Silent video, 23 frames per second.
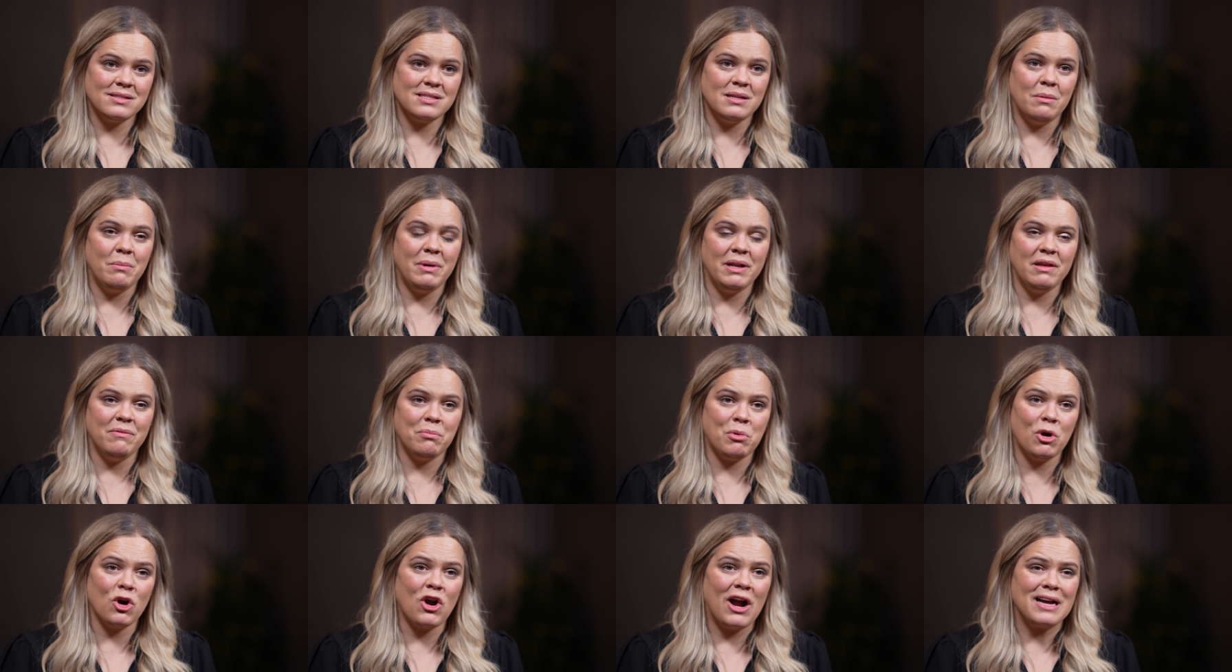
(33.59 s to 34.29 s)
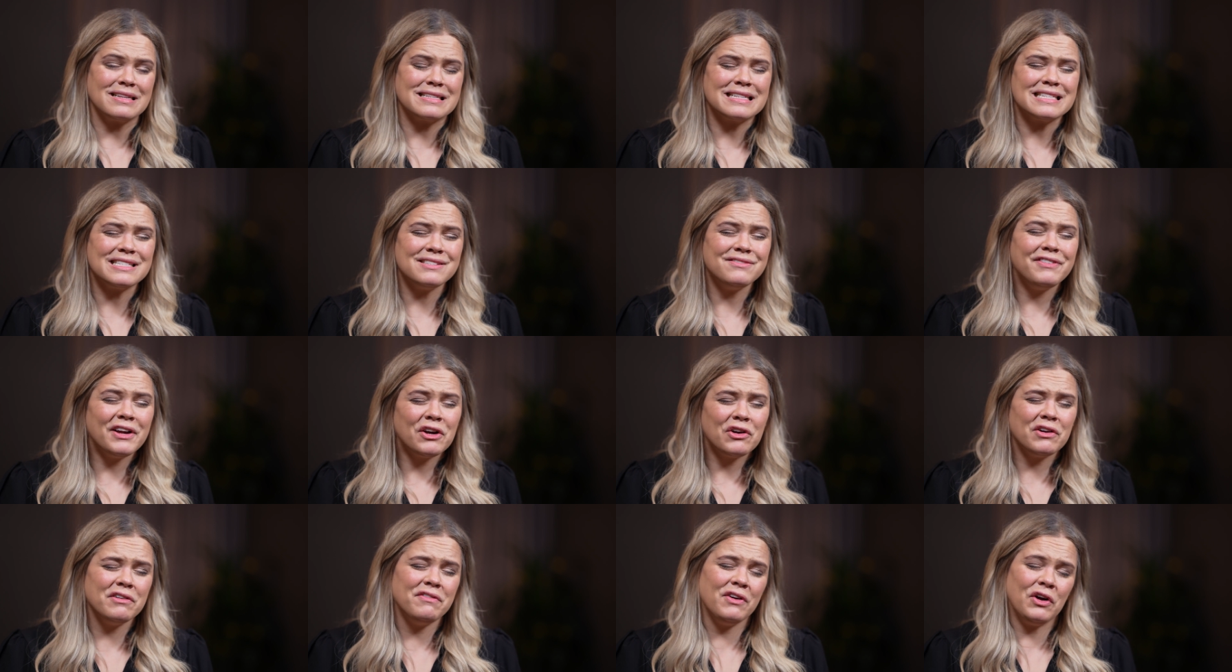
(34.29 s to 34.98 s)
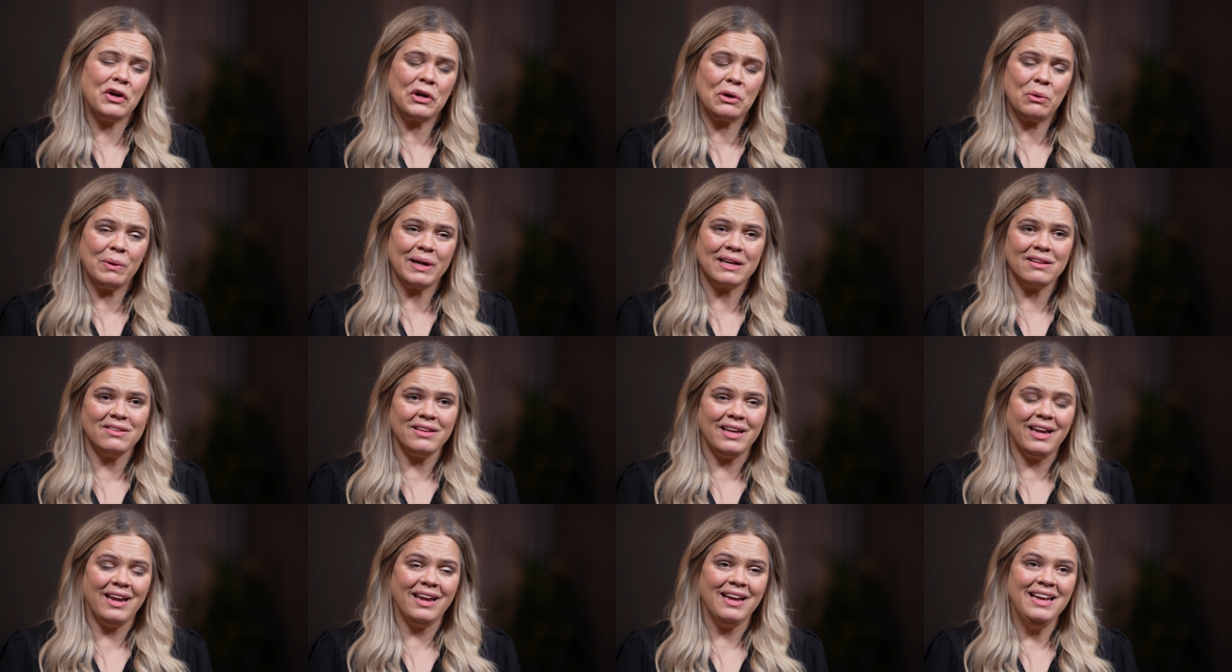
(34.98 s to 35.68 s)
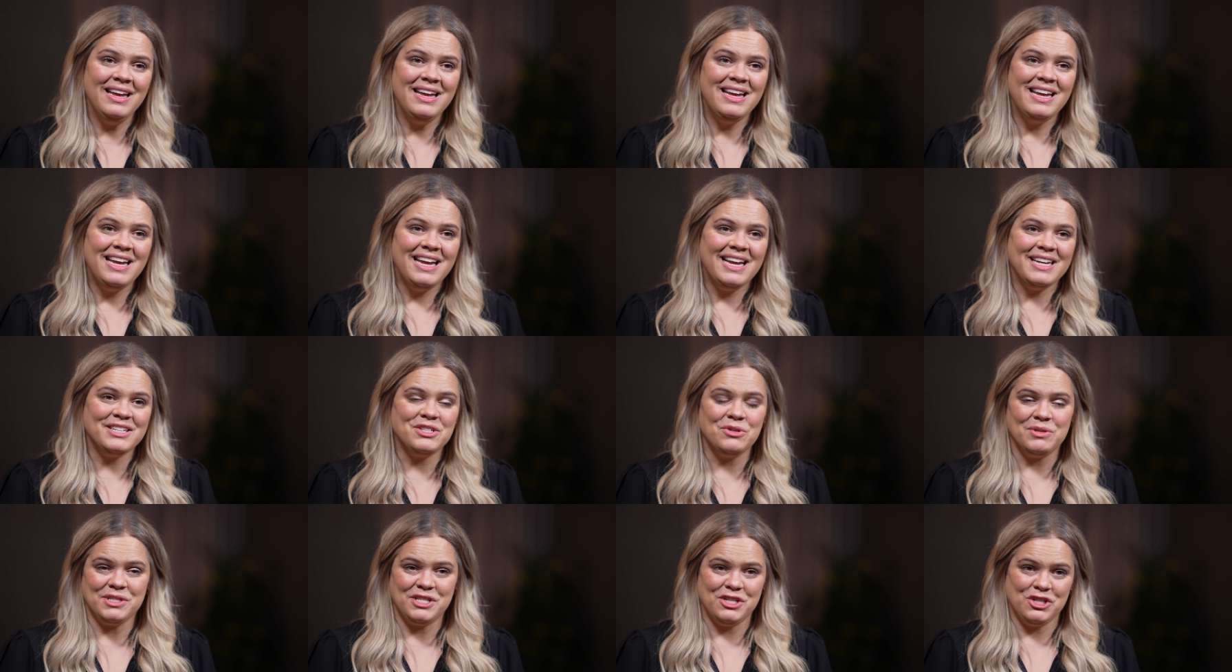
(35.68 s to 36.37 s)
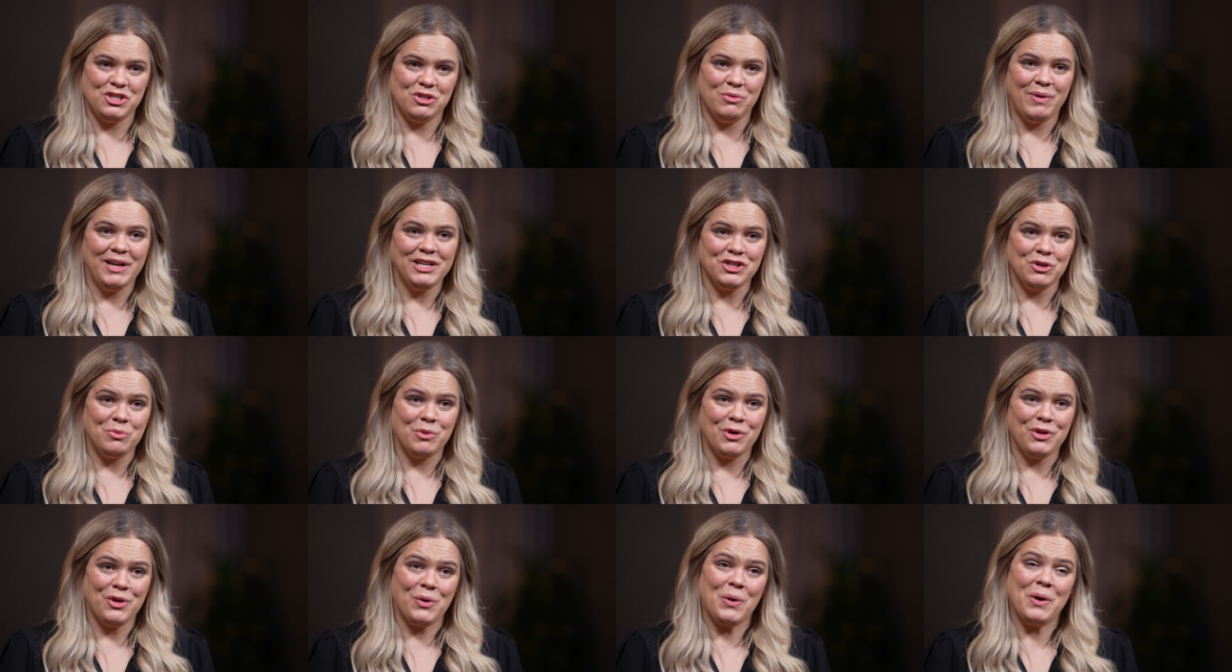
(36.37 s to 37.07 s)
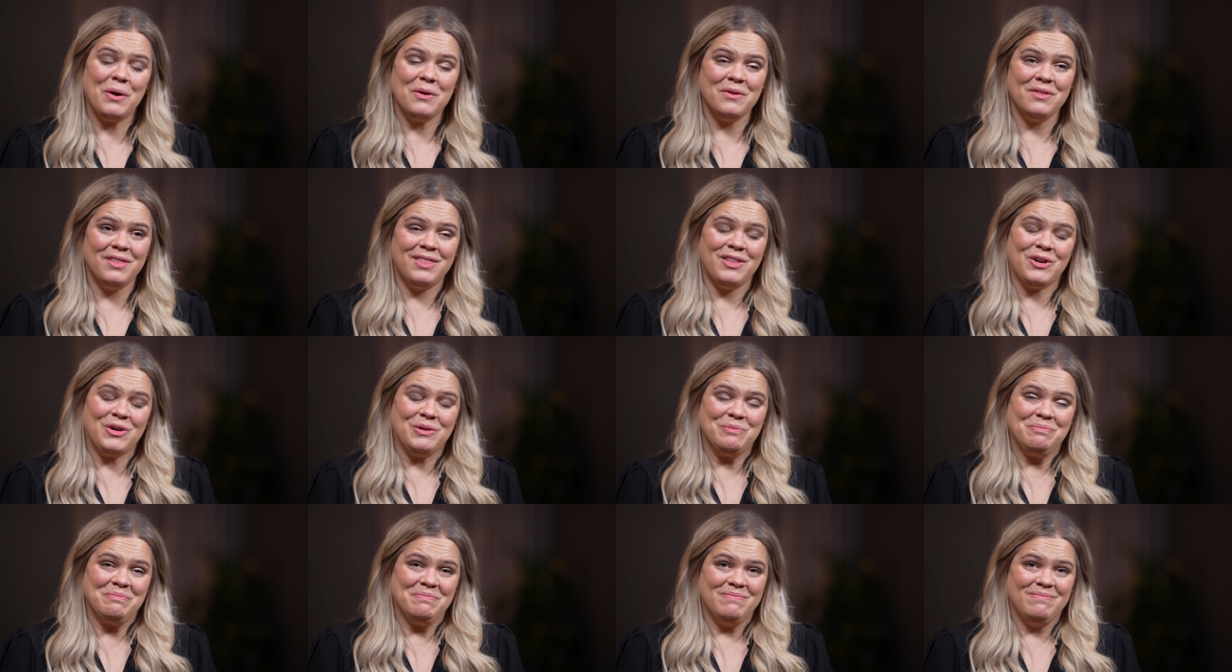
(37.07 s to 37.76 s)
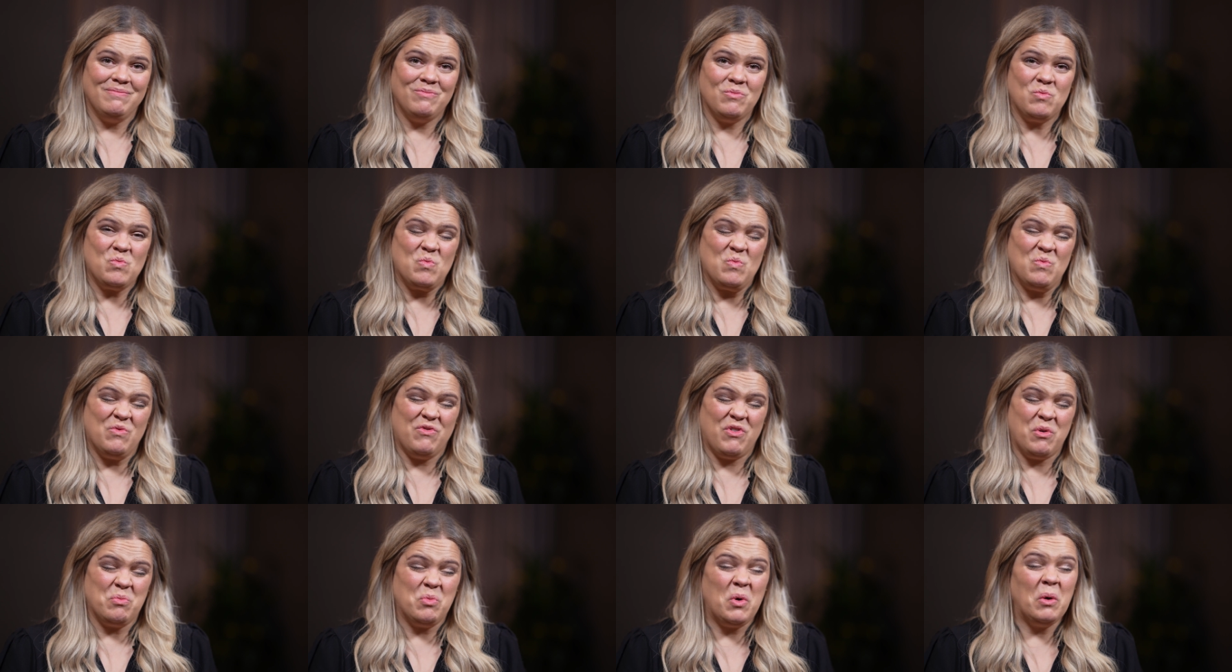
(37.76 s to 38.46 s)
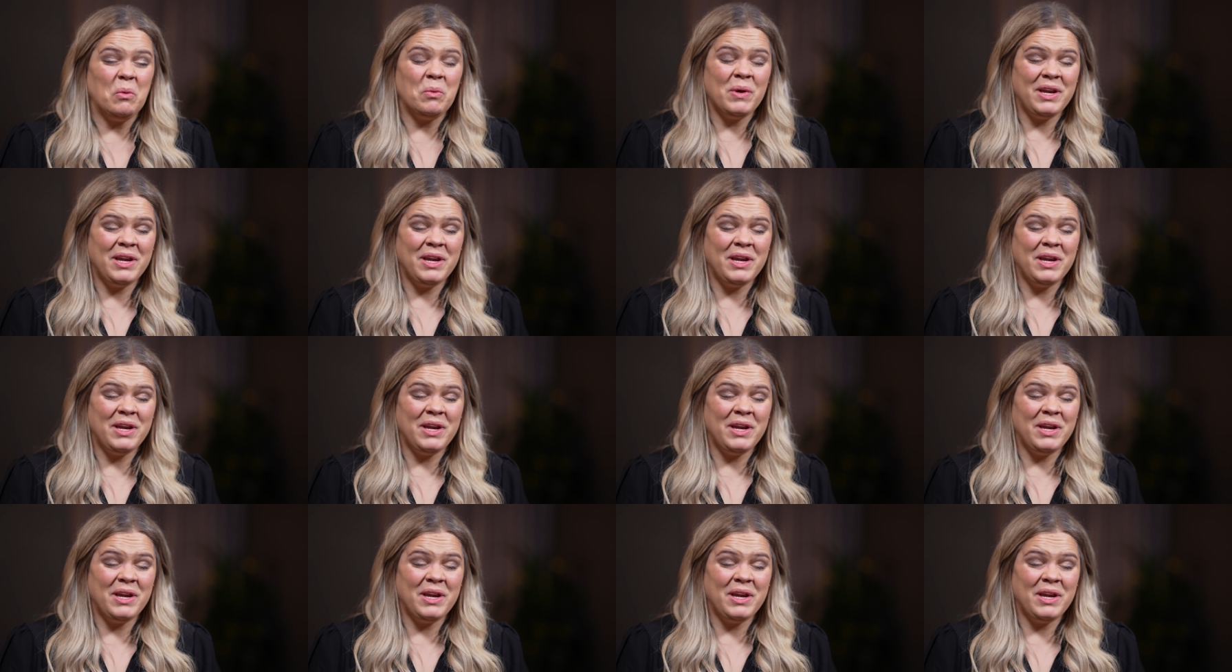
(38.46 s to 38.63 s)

Somebody progresses very, very quickly into a situation where they're, they're from what